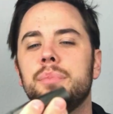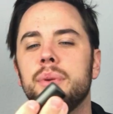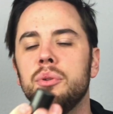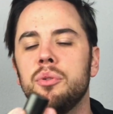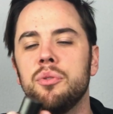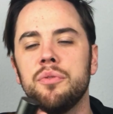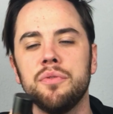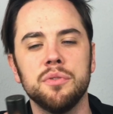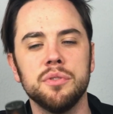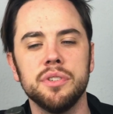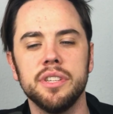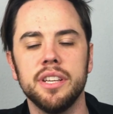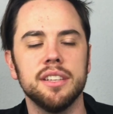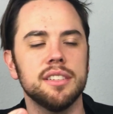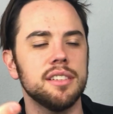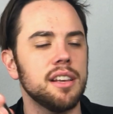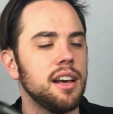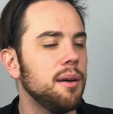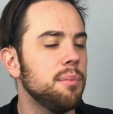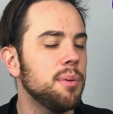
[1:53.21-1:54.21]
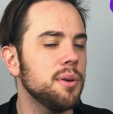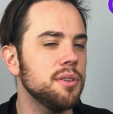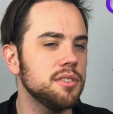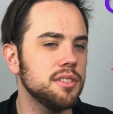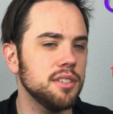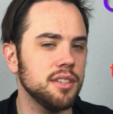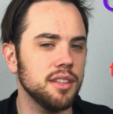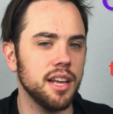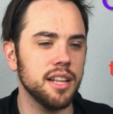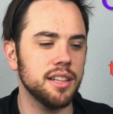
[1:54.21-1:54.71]
beautifulness. I
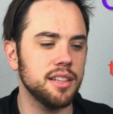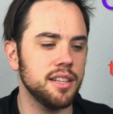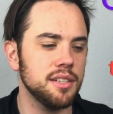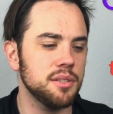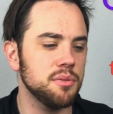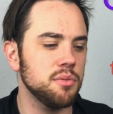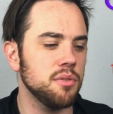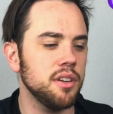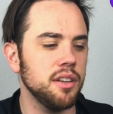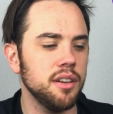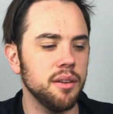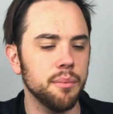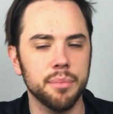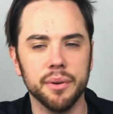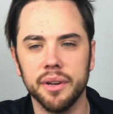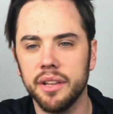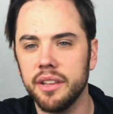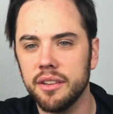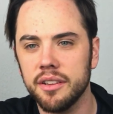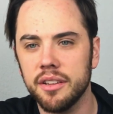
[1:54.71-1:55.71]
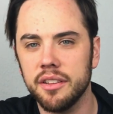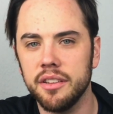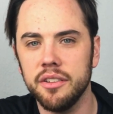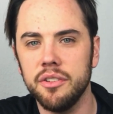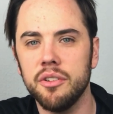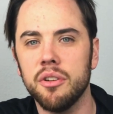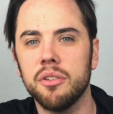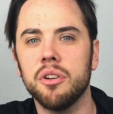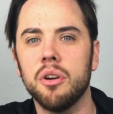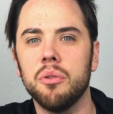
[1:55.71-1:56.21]
personally like this one, but you
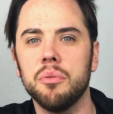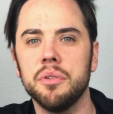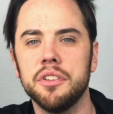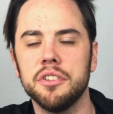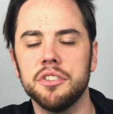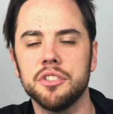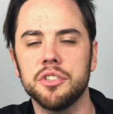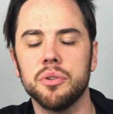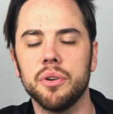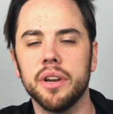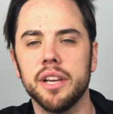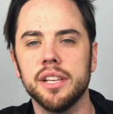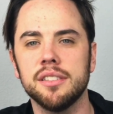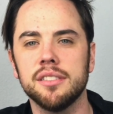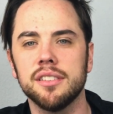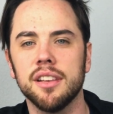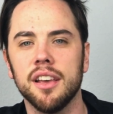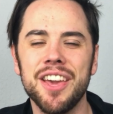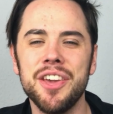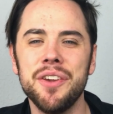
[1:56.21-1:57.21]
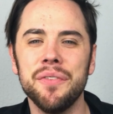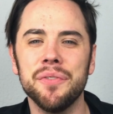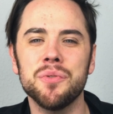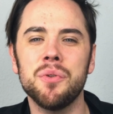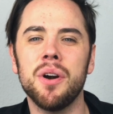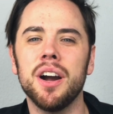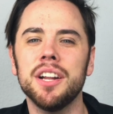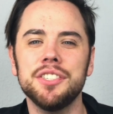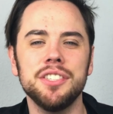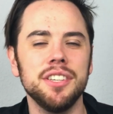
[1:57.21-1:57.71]
know, go with your choice. Thank you for
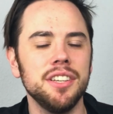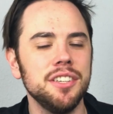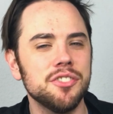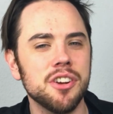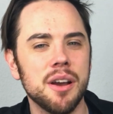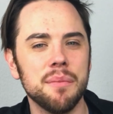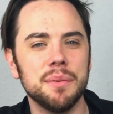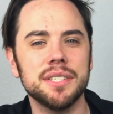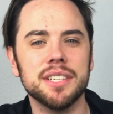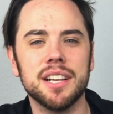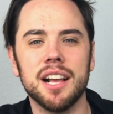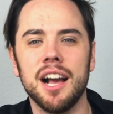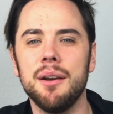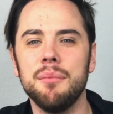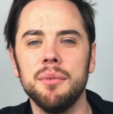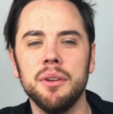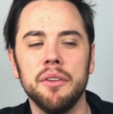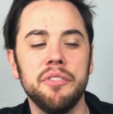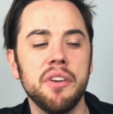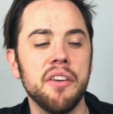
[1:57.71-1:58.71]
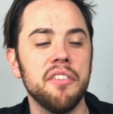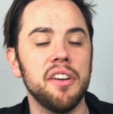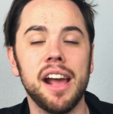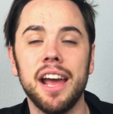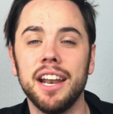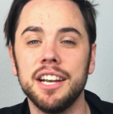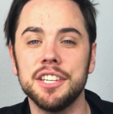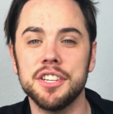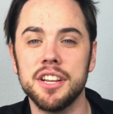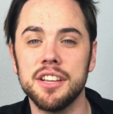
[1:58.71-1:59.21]
watching. Drop us a comment if you ever
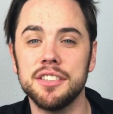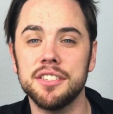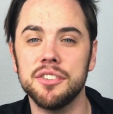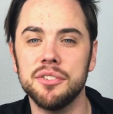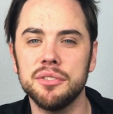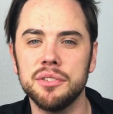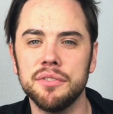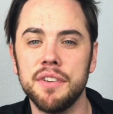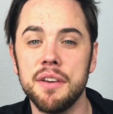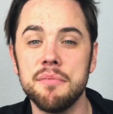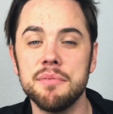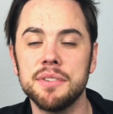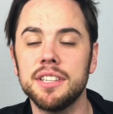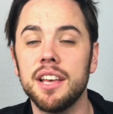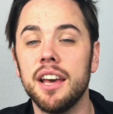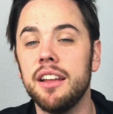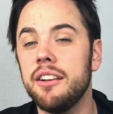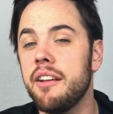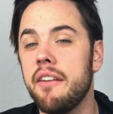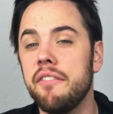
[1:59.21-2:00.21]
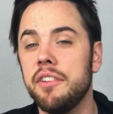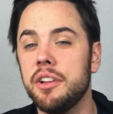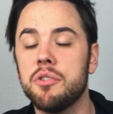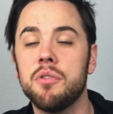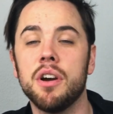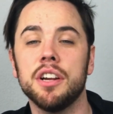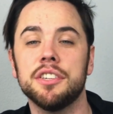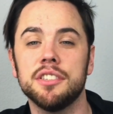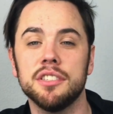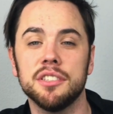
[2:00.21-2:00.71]
had a chance to use a Vapor Slide. If you have any
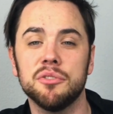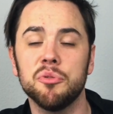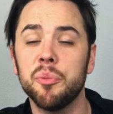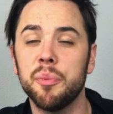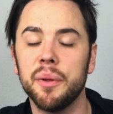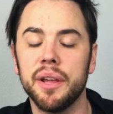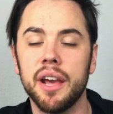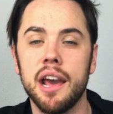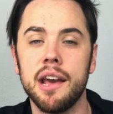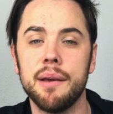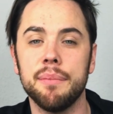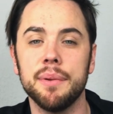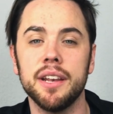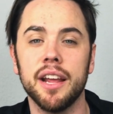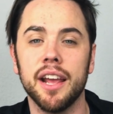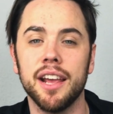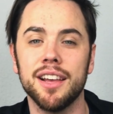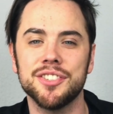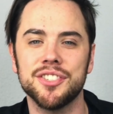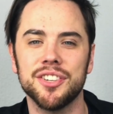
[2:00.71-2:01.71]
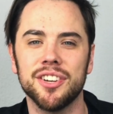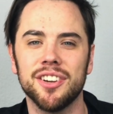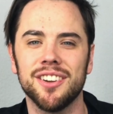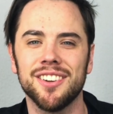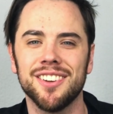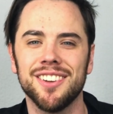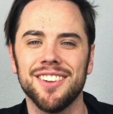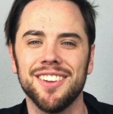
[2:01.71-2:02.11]
questions, we'd be happy to answer.